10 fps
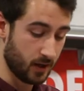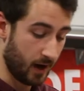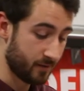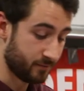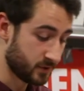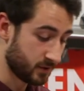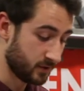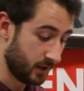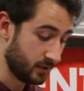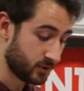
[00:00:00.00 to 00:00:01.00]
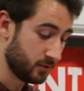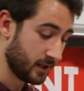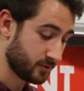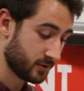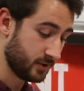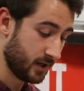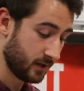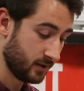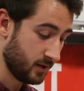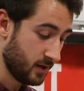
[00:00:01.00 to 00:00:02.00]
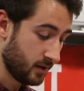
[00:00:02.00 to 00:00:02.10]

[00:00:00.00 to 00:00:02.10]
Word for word: After, uh, in 2009,